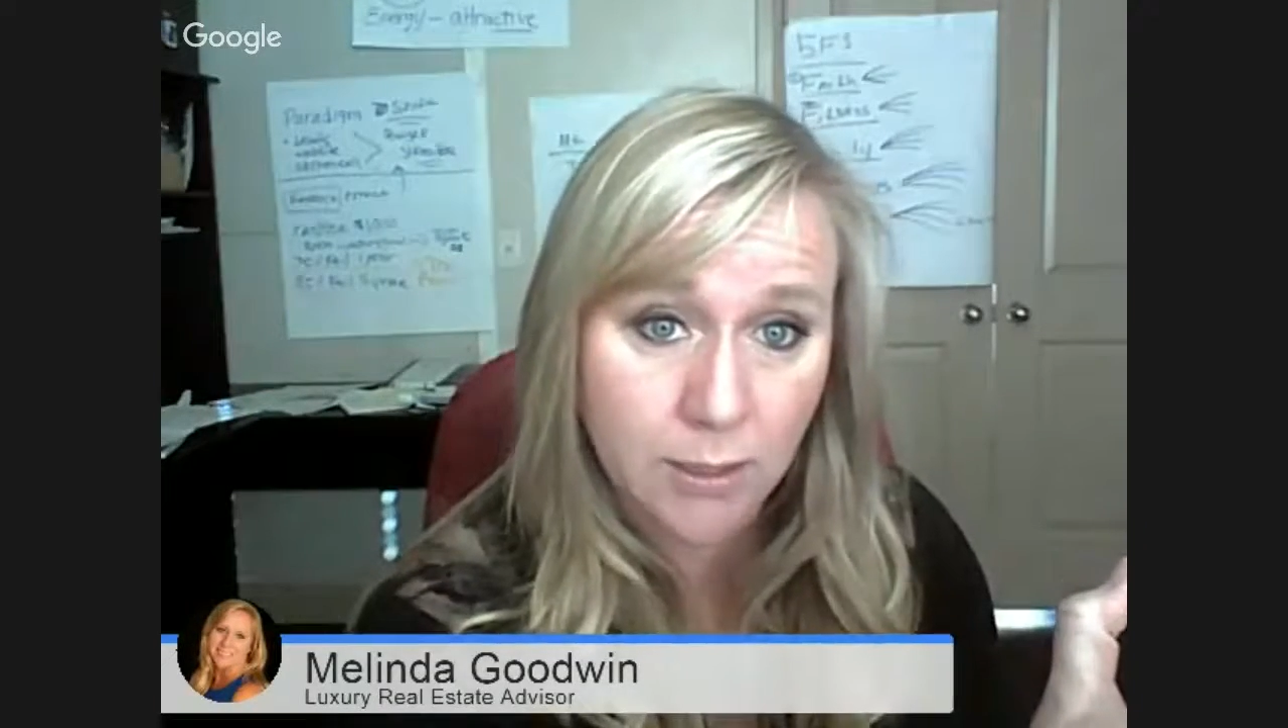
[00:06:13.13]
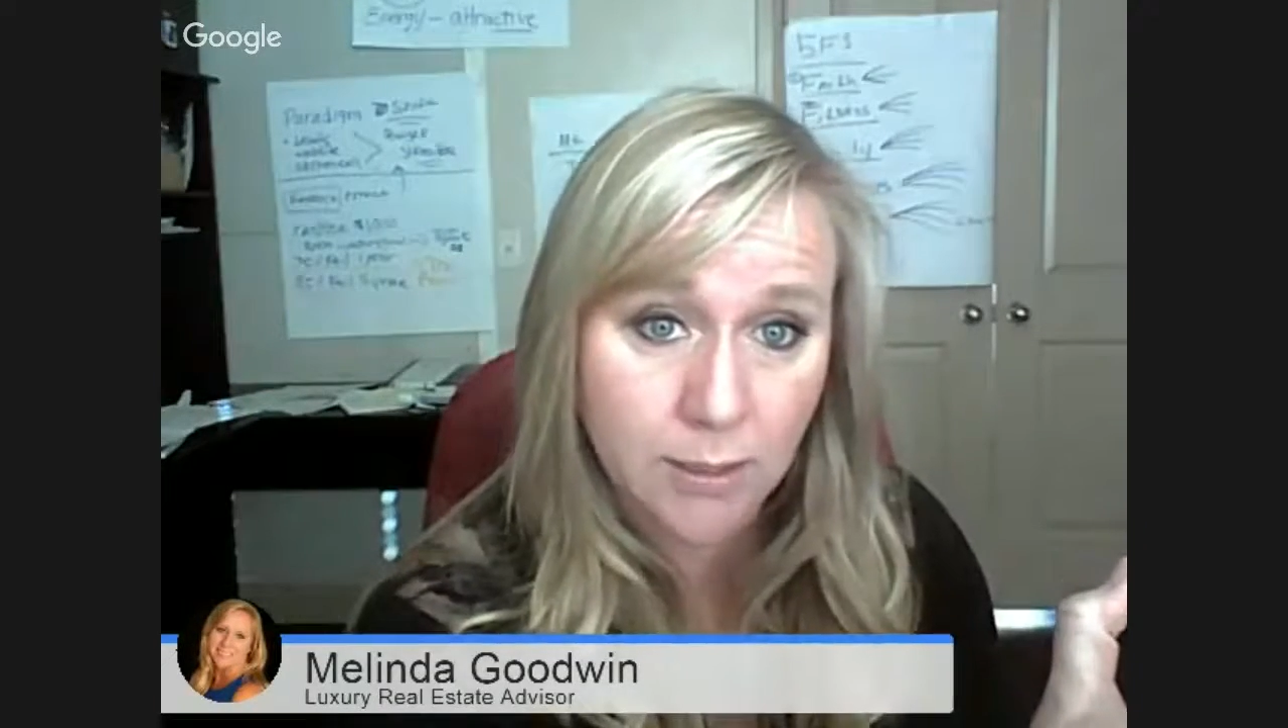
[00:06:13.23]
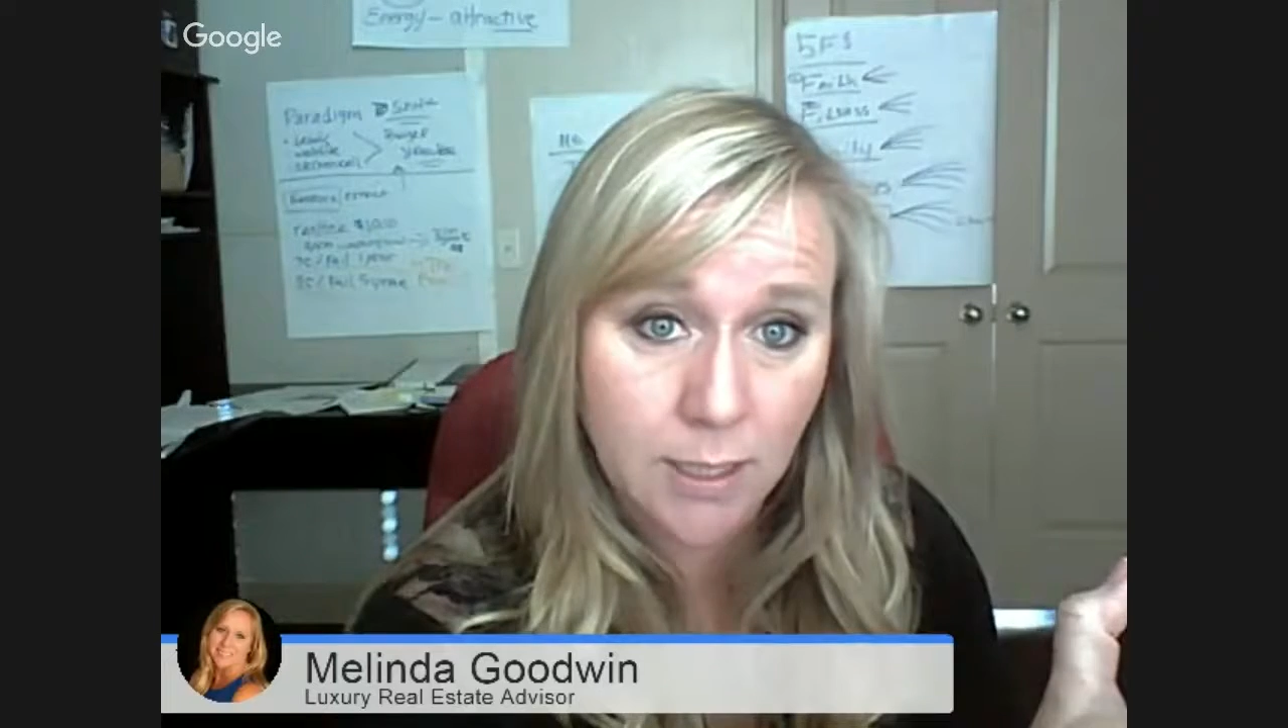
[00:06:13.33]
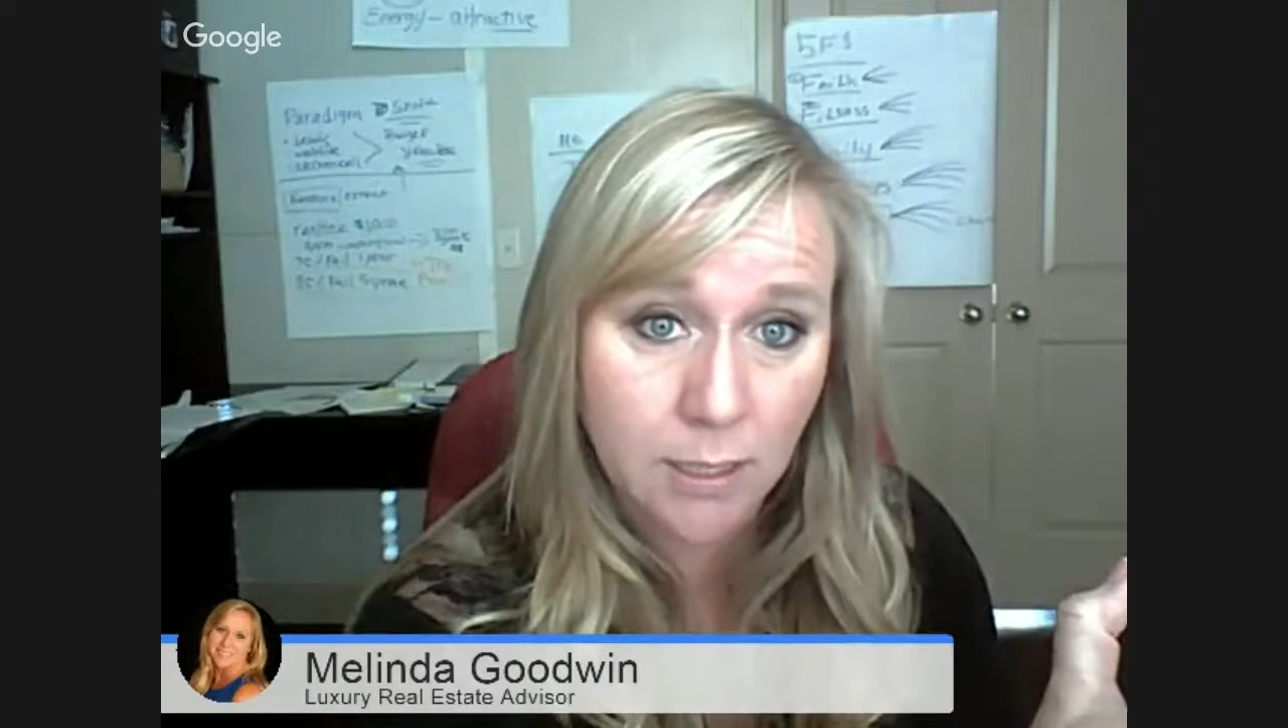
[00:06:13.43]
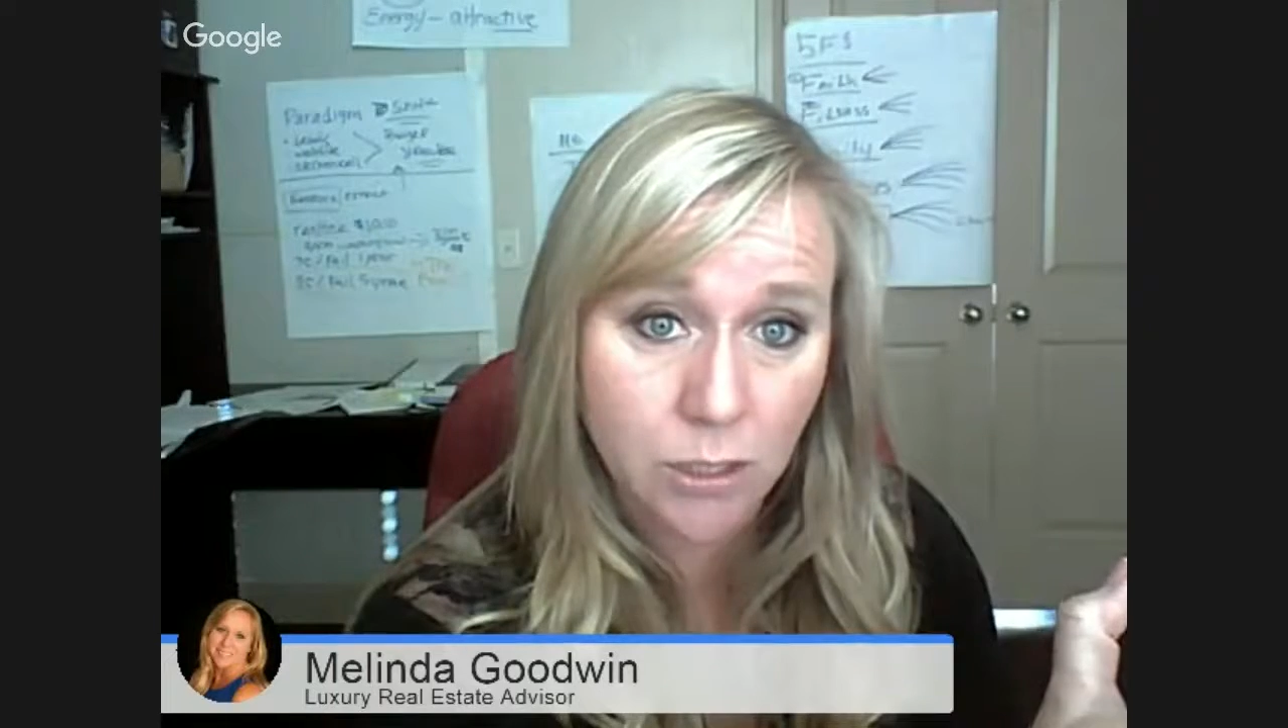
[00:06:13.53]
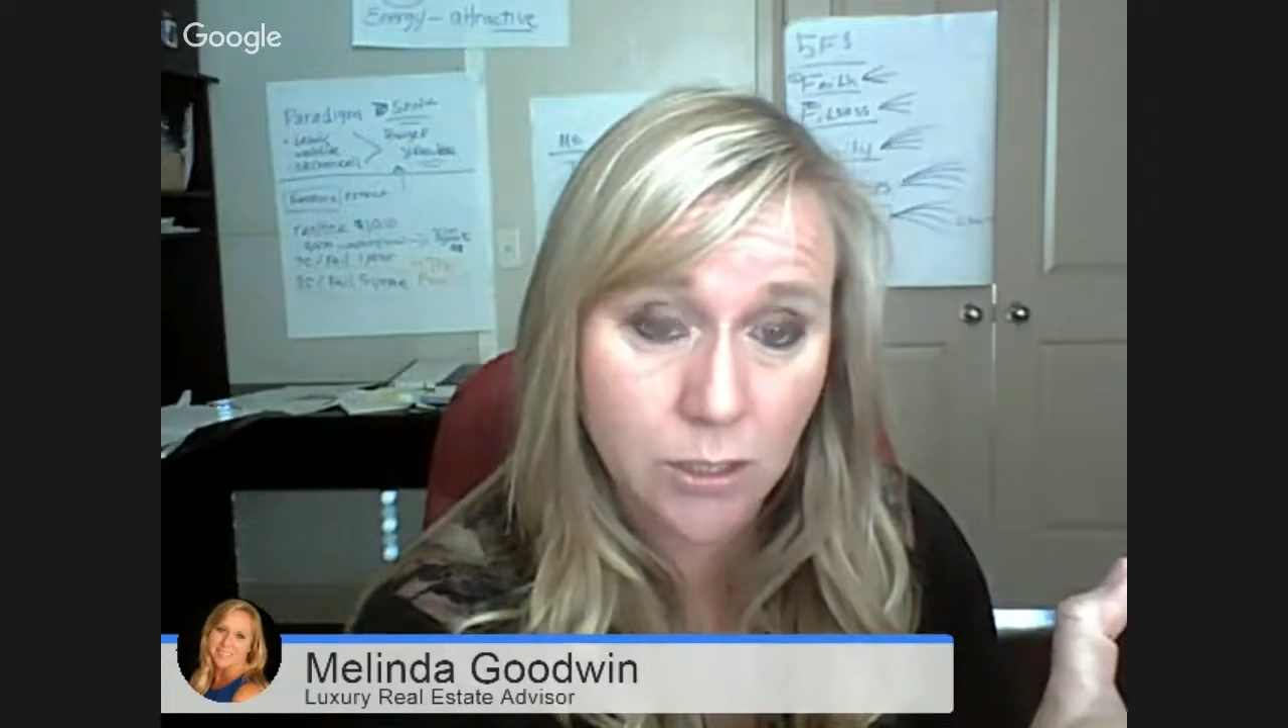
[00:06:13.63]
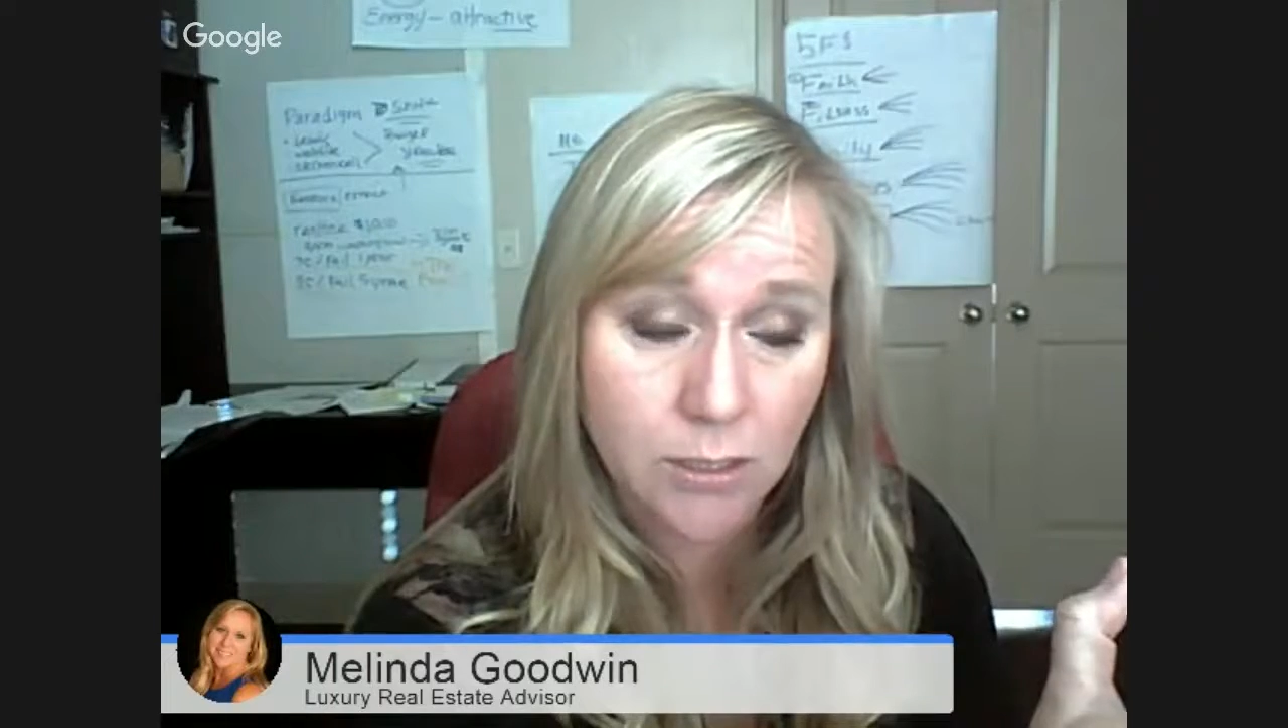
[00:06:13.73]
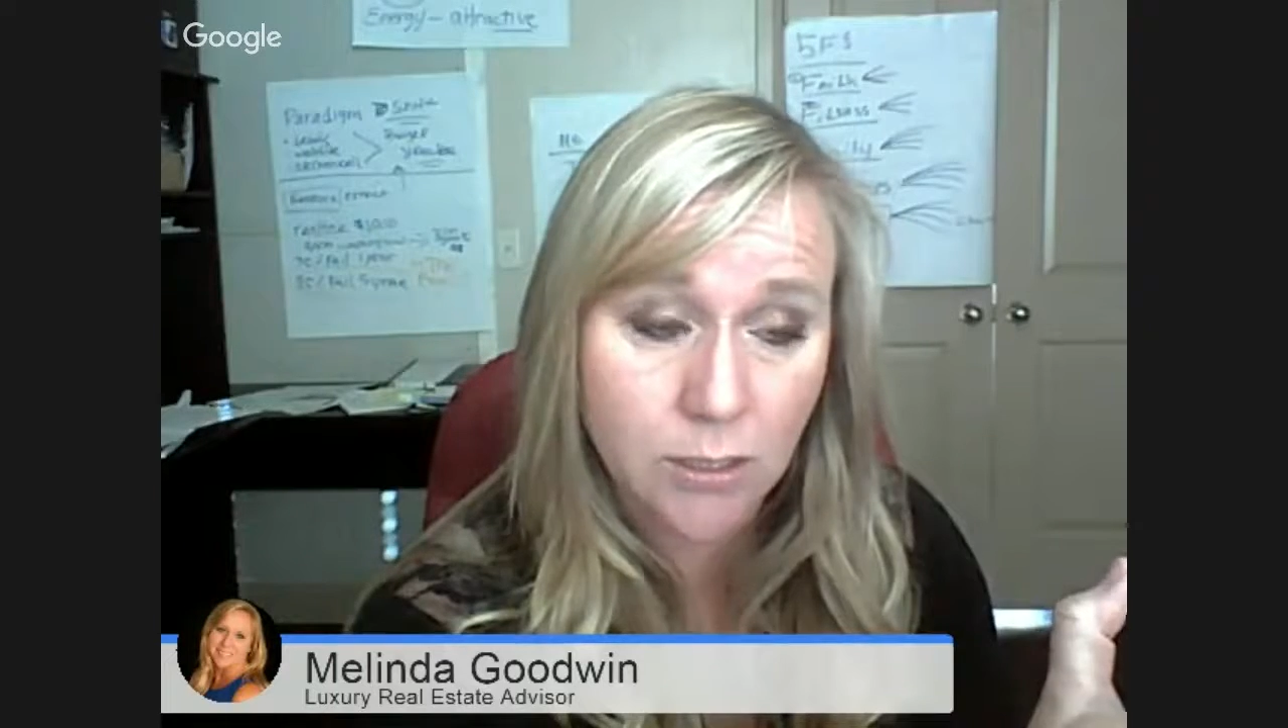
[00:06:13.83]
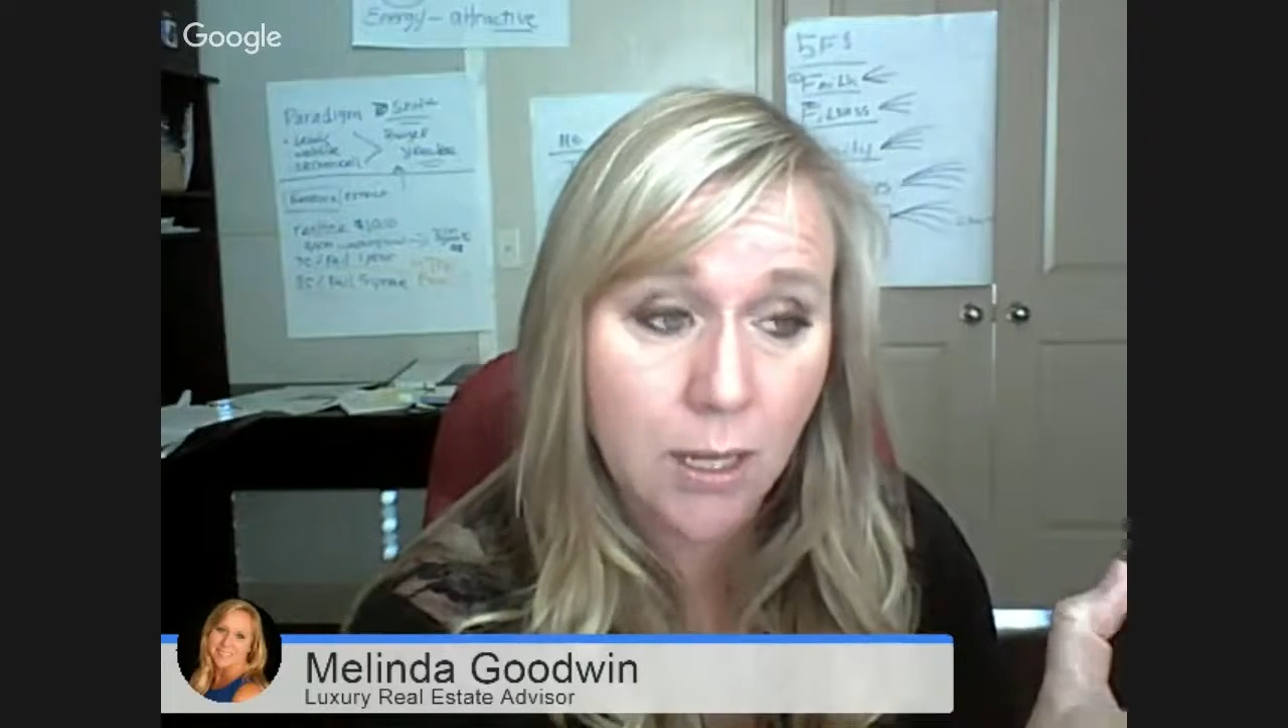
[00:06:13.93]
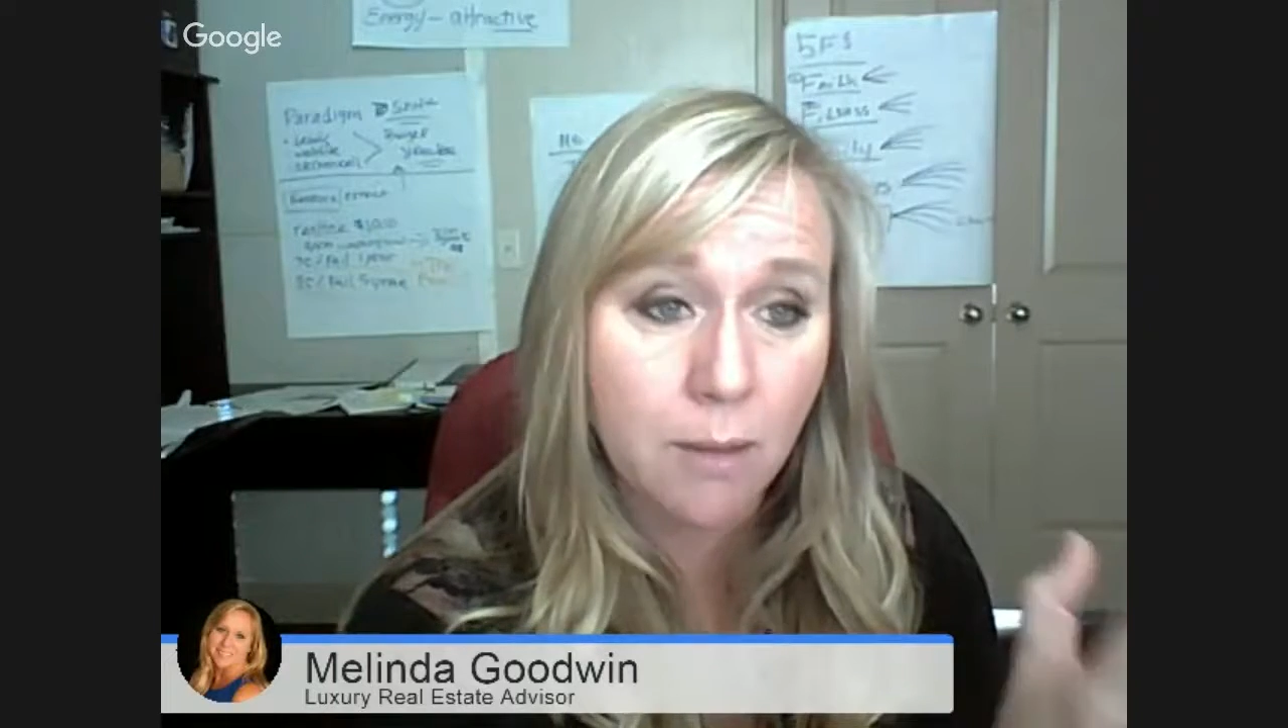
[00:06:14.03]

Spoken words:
stages